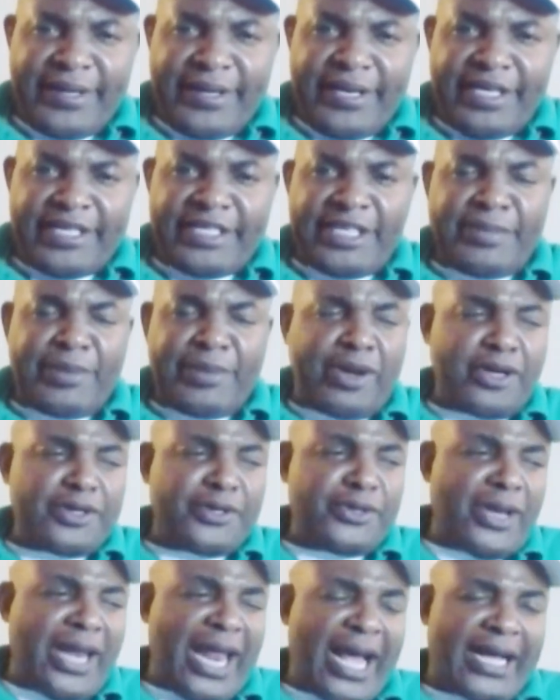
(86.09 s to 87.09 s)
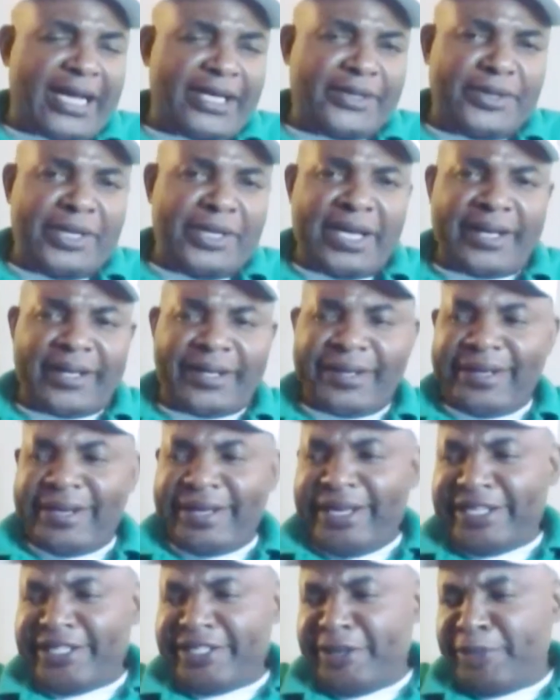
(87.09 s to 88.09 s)
Is it because you lack today?
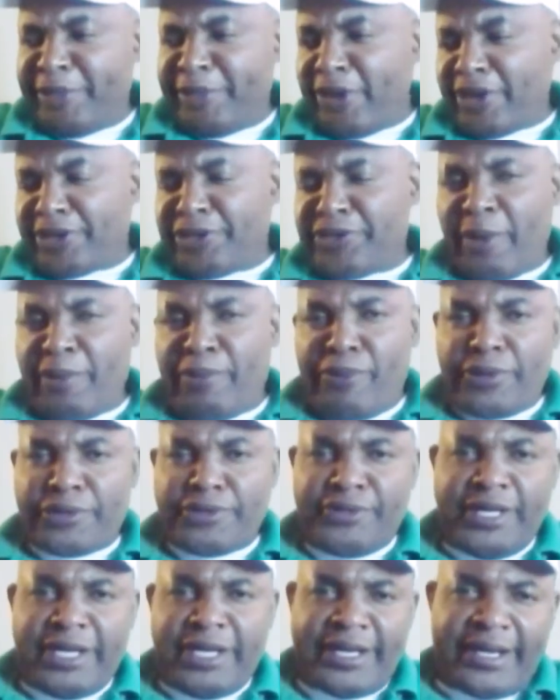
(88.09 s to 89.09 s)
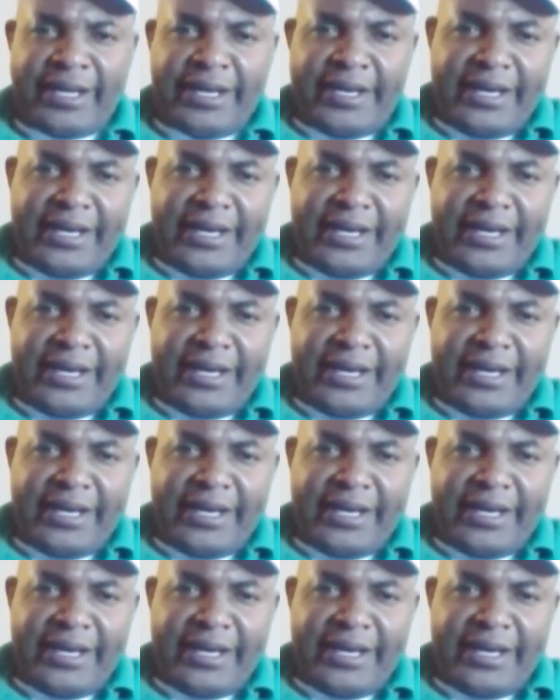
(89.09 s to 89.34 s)
Is it because you're poor today?